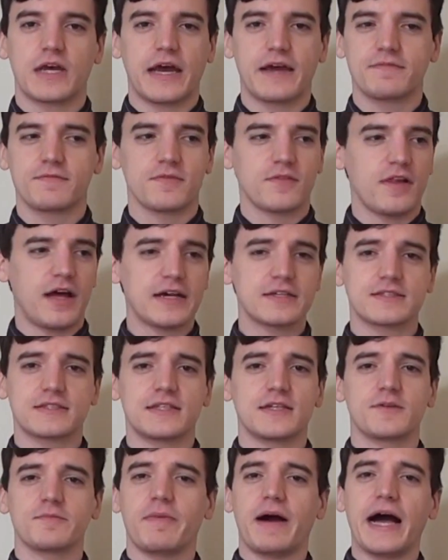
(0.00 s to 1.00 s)
have lost
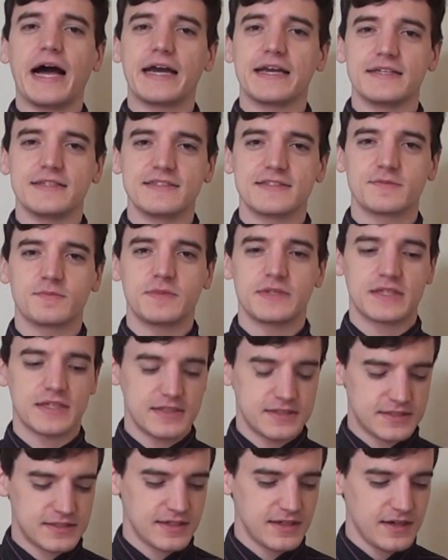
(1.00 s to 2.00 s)
their minds,
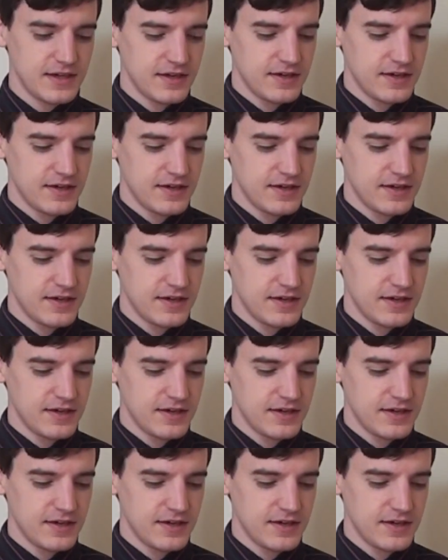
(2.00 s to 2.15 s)
because